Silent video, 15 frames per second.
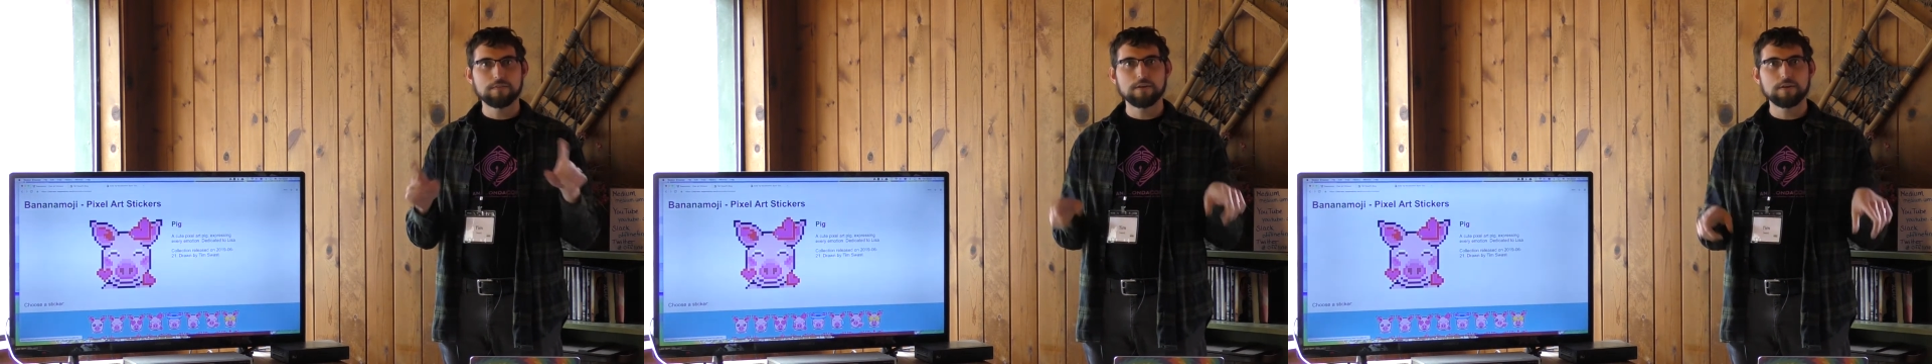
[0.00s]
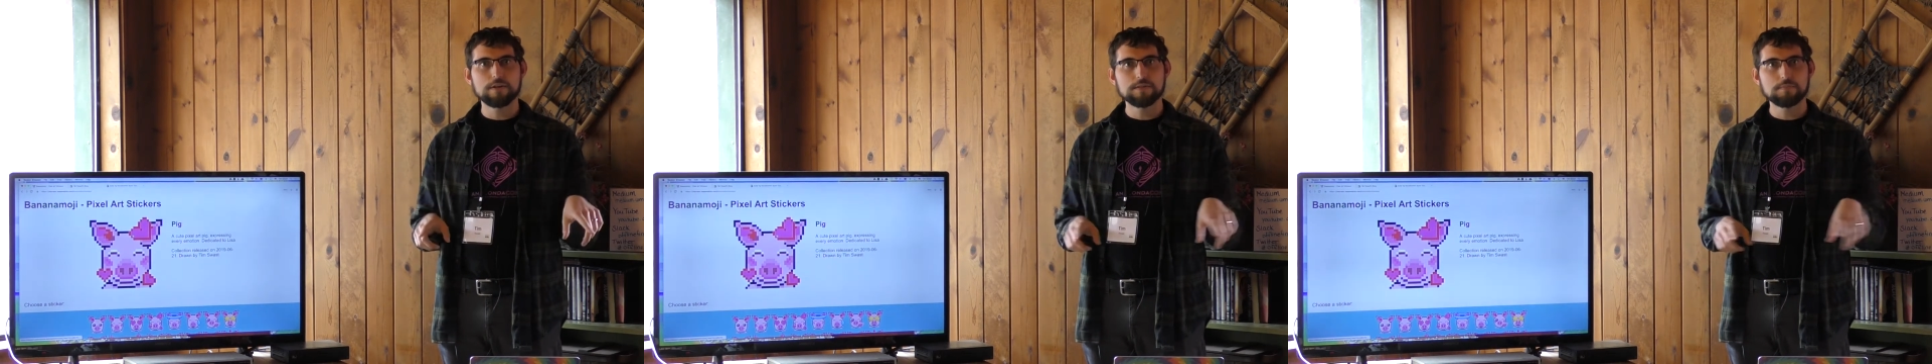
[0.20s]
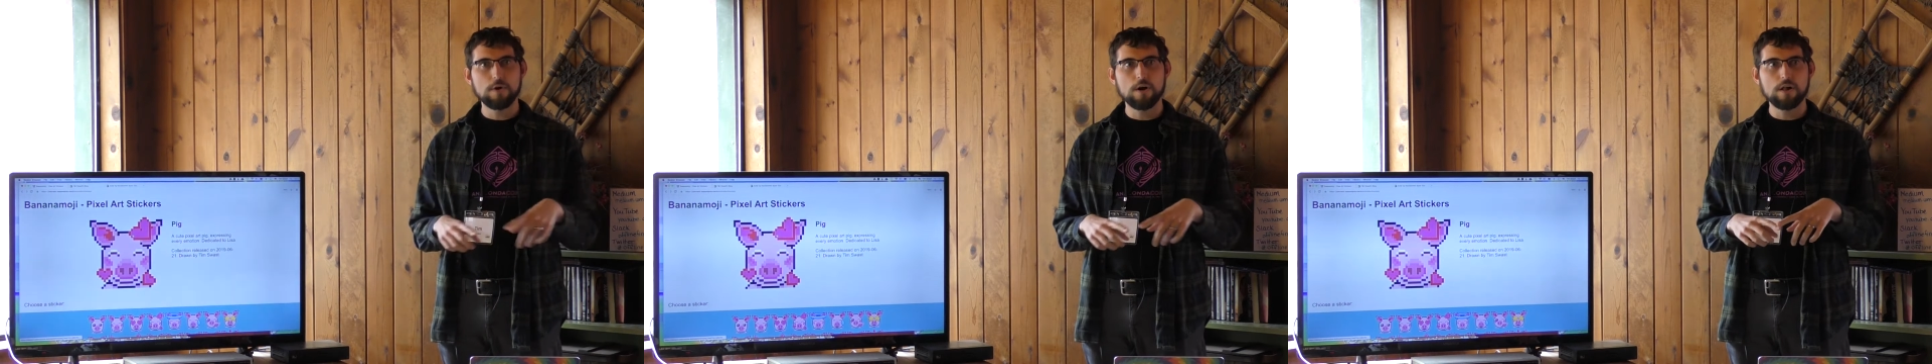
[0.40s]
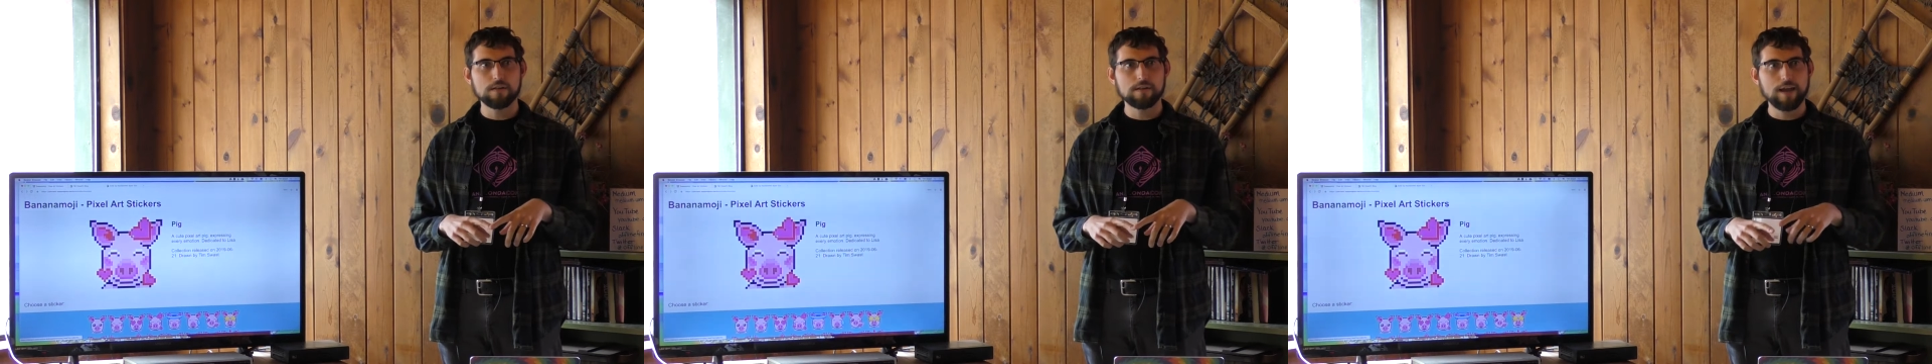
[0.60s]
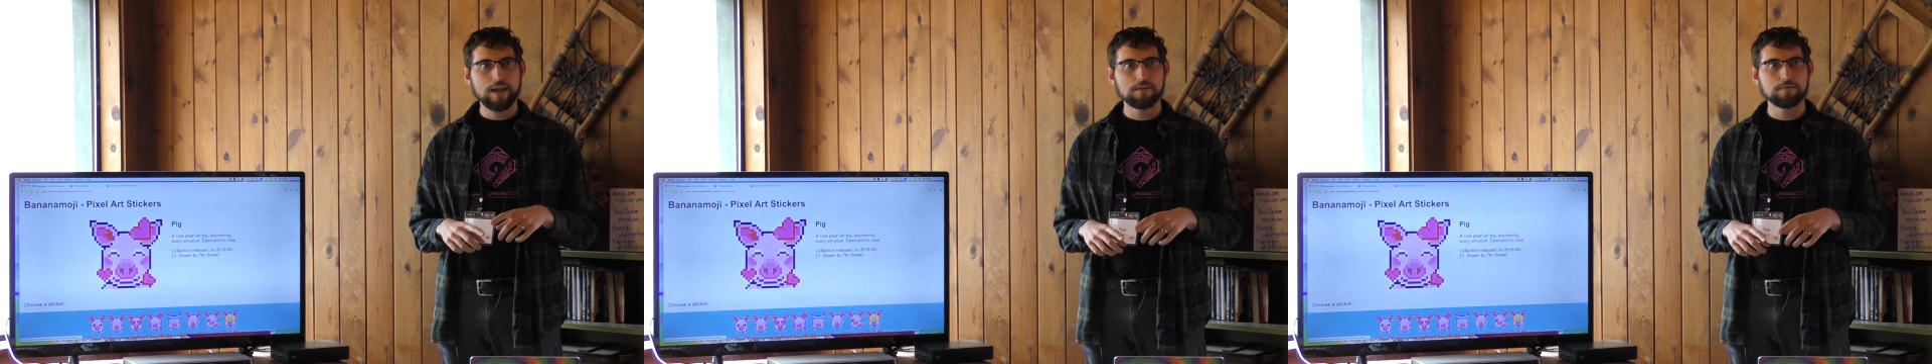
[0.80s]
a very small
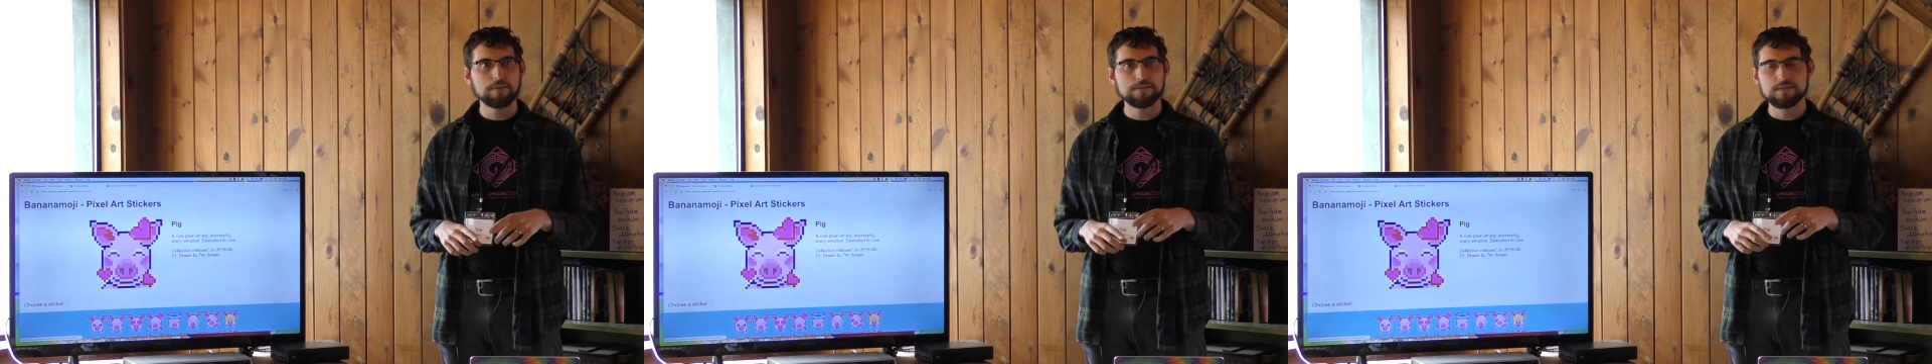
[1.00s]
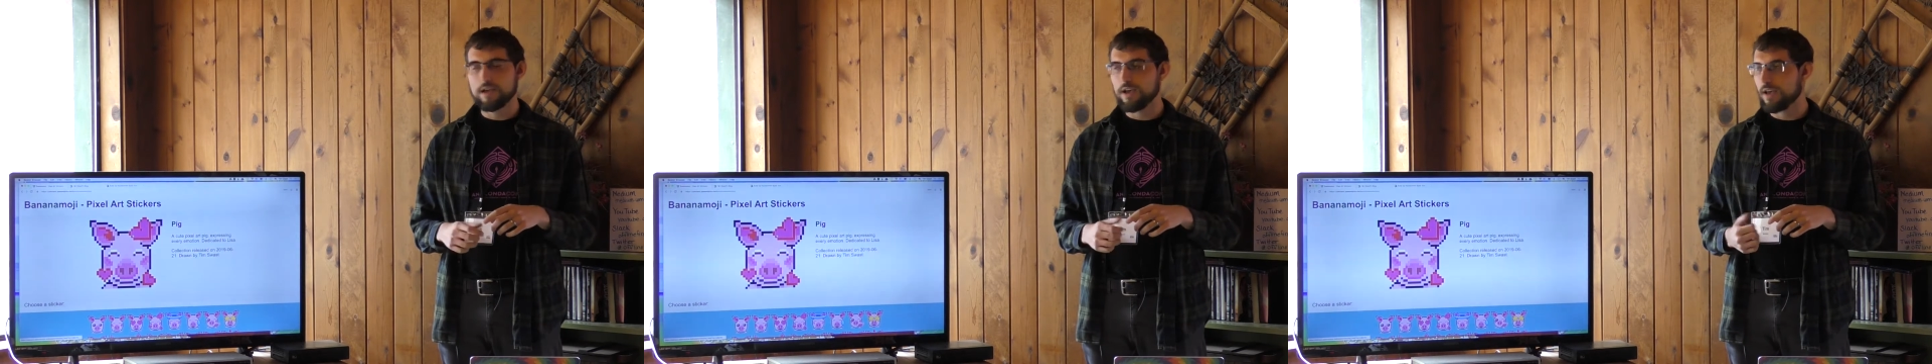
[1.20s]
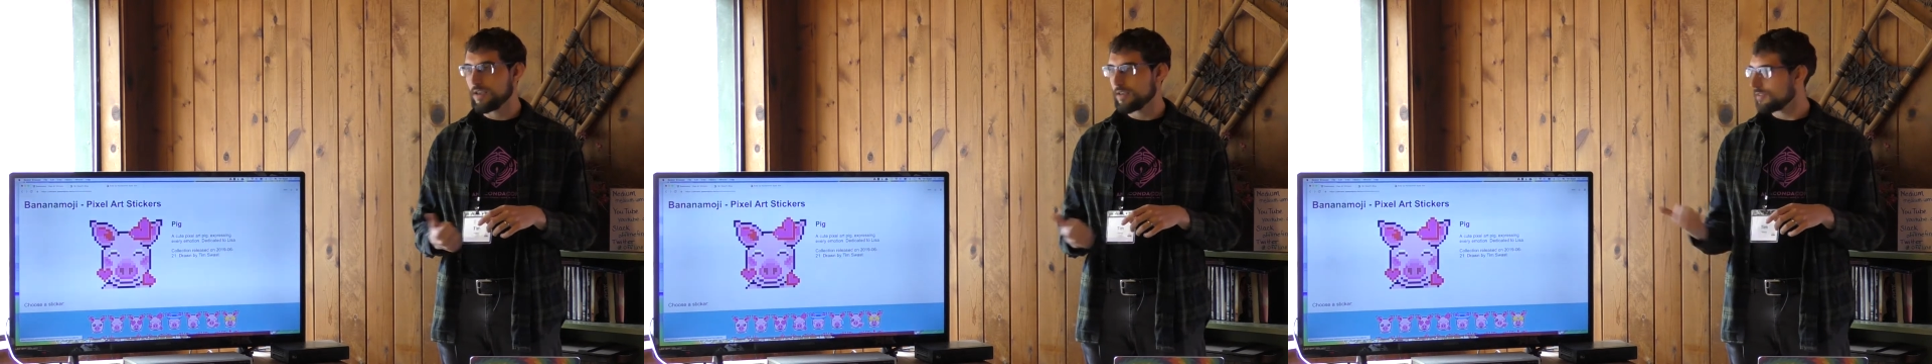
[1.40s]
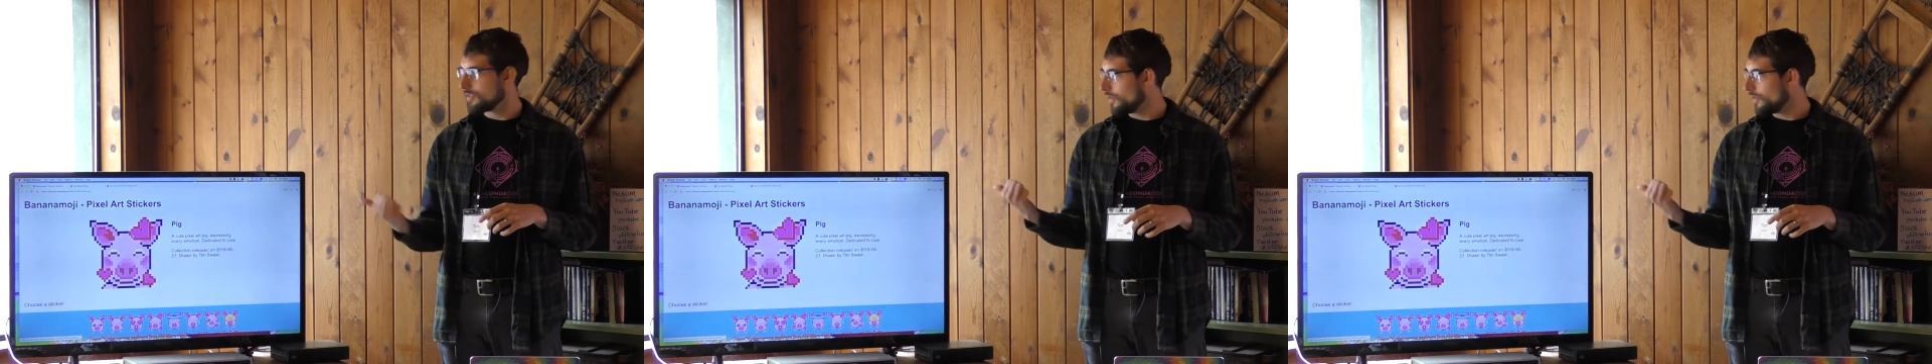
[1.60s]
canvas size.